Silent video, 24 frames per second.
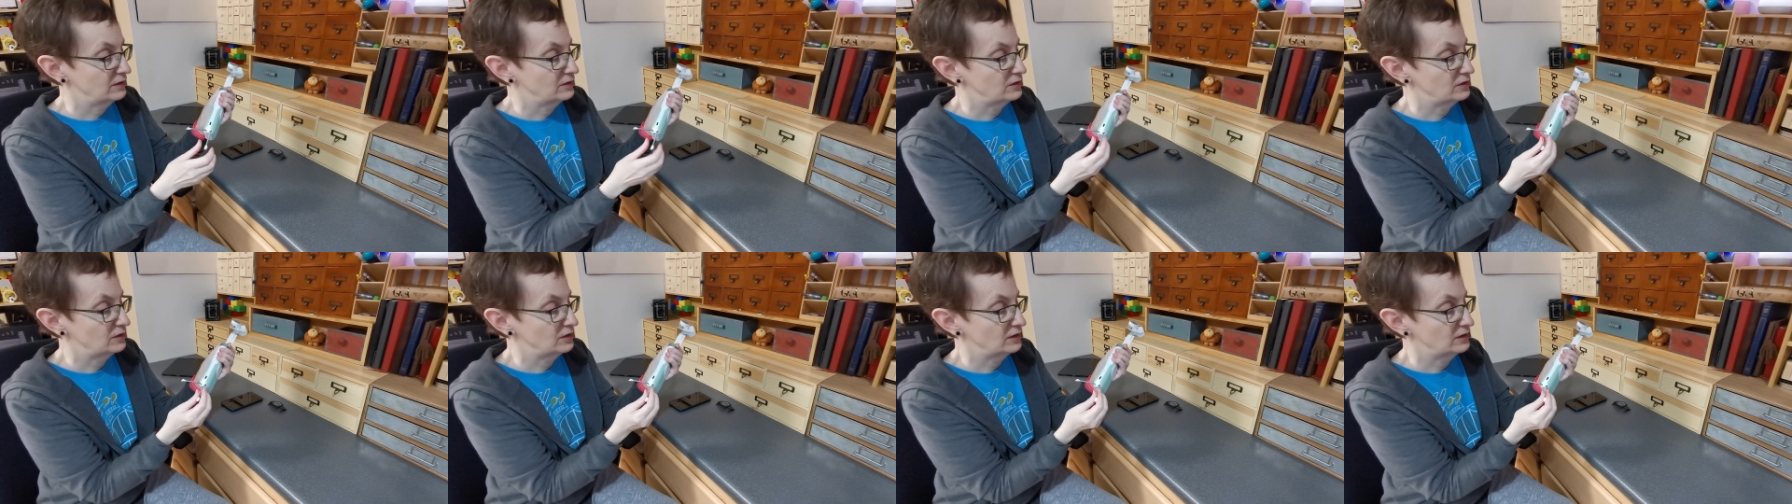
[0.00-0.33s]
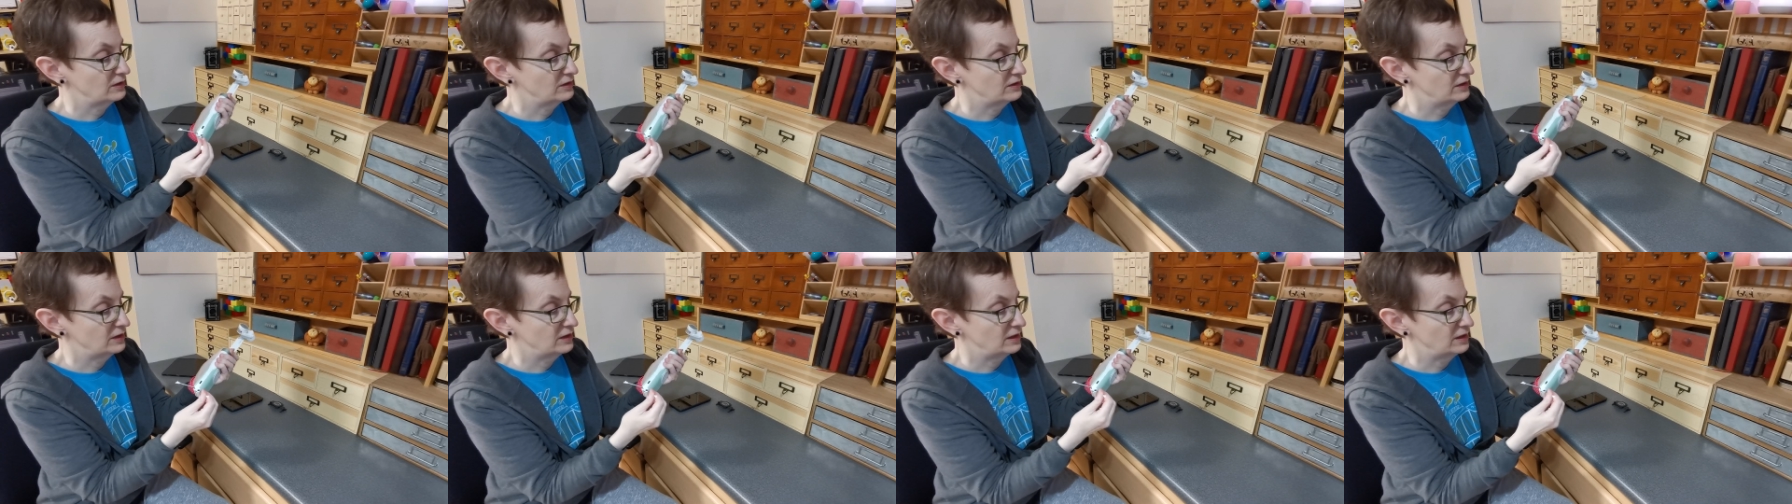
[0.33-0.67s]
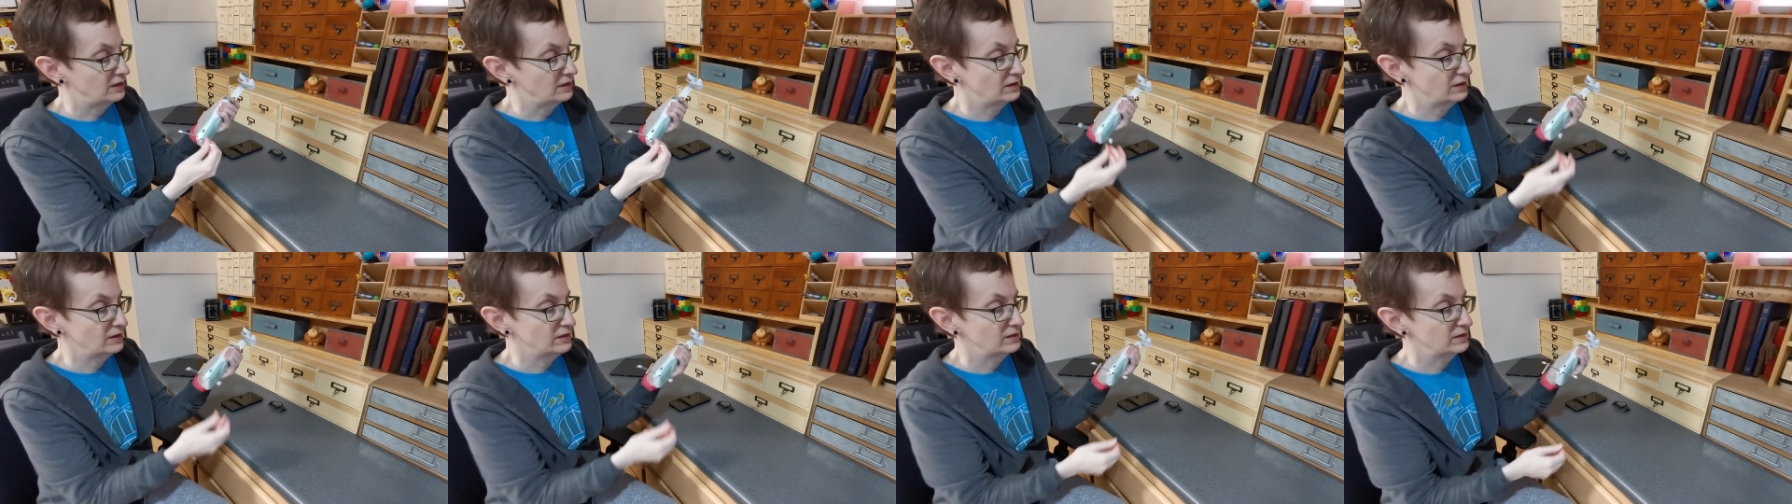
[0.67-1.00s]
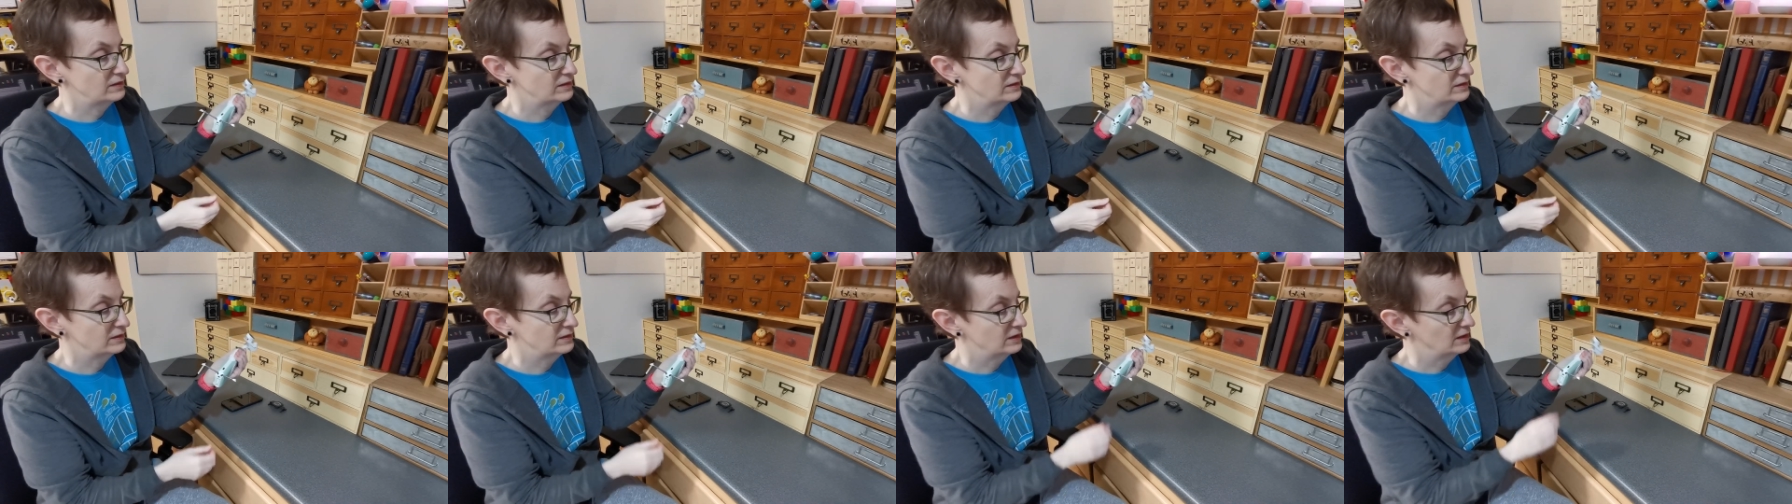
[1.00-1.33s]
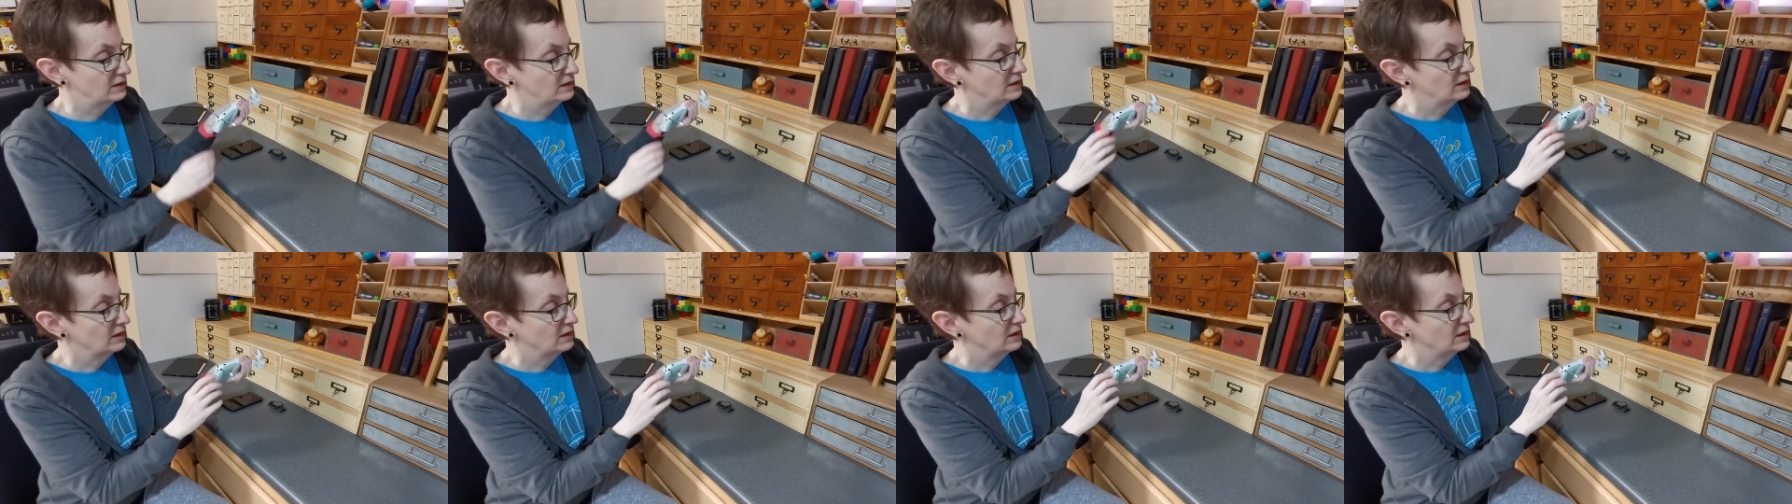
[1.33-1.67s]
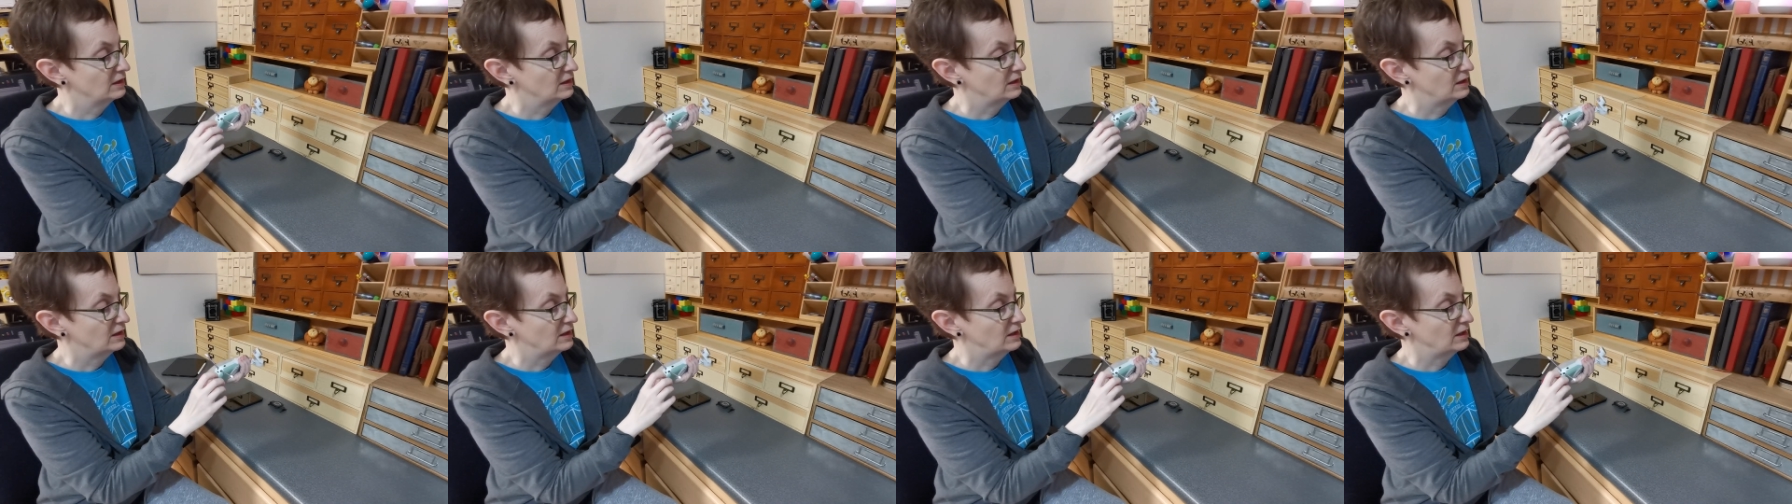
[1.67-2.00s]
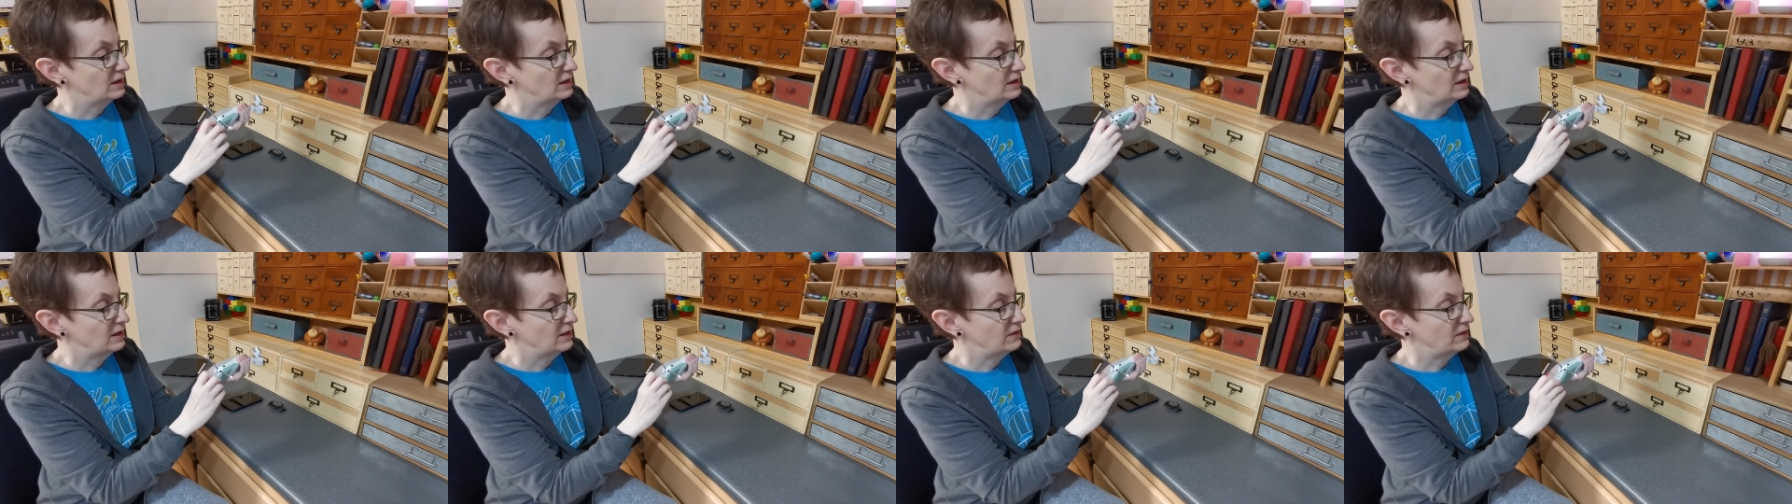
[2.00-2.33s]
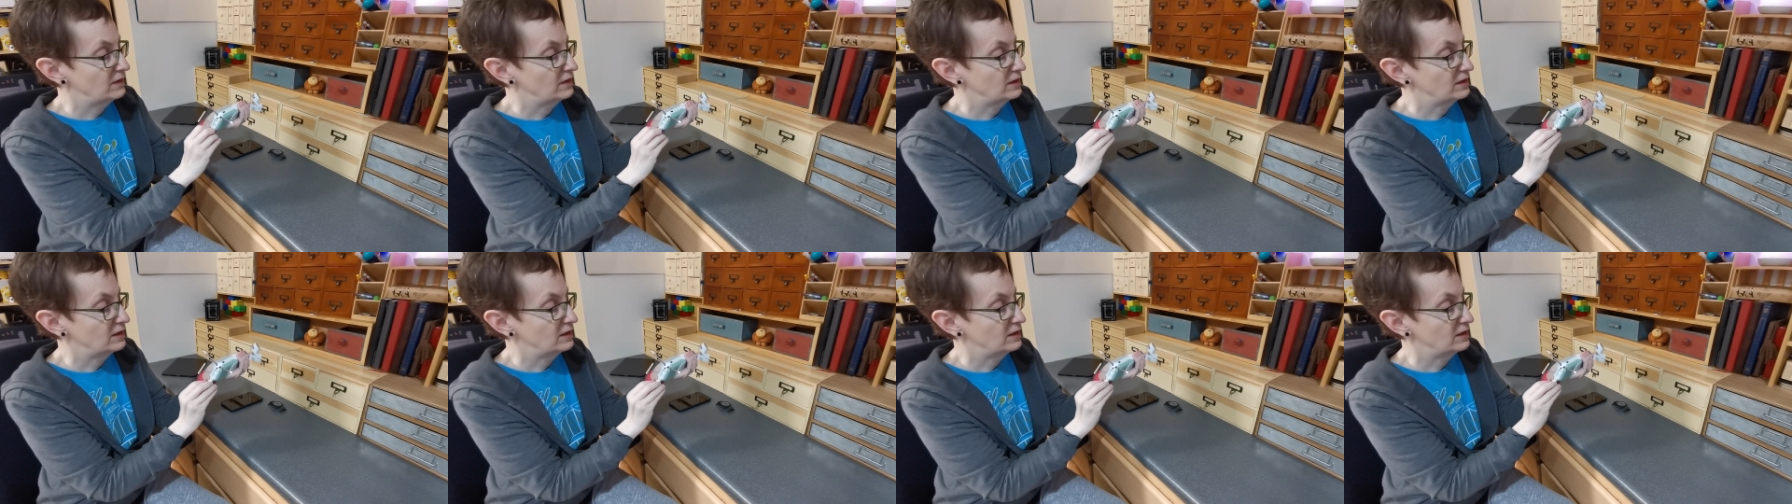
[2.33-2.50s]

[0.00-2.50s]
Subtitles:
as you can see here, and